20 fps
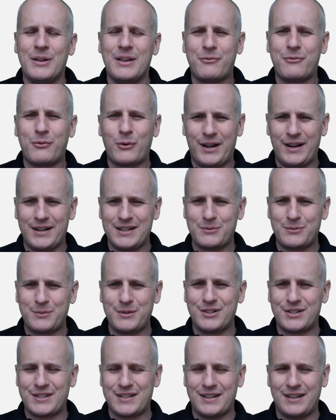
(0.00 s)
If we're honest
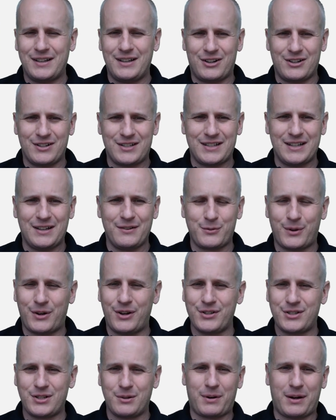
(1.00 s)
with yourse- ourselves, we're
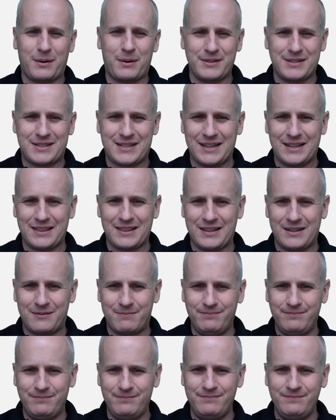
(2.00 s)
also probably saying that
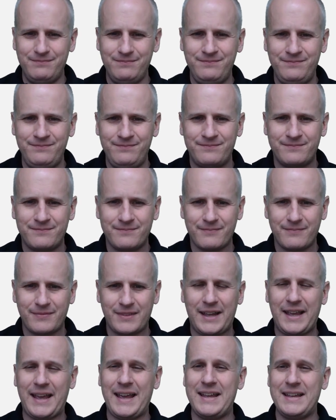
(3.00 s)

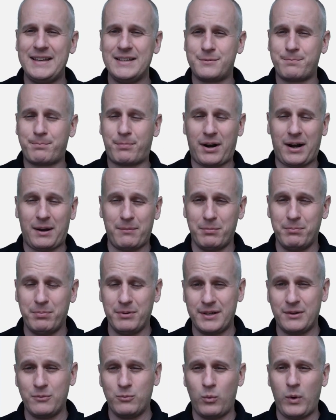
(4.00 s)
A is
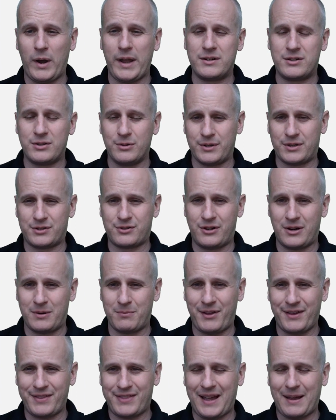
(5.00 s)
probably way too
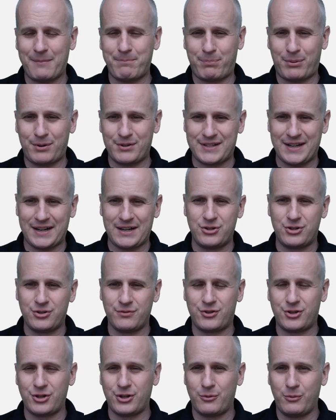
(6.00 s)
extreme. Like that percentage
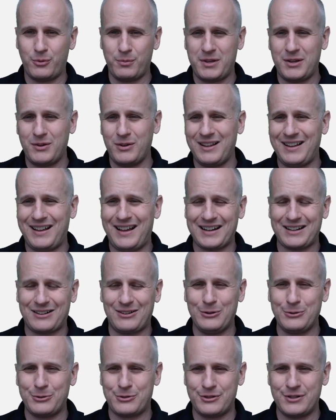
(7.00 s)
of sugar would be a lot
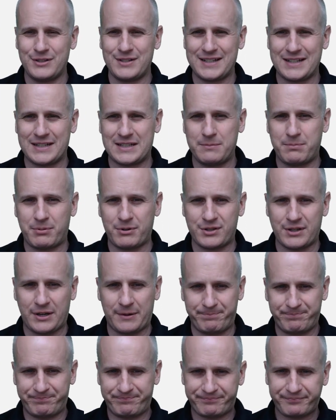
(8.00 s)
closer to sixty percent